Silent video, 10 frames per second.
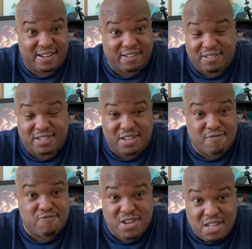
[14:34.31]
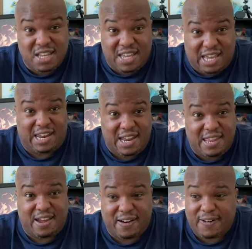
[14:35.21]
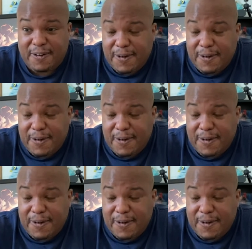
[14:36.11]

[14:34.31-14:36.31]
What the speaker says: until you really get in there.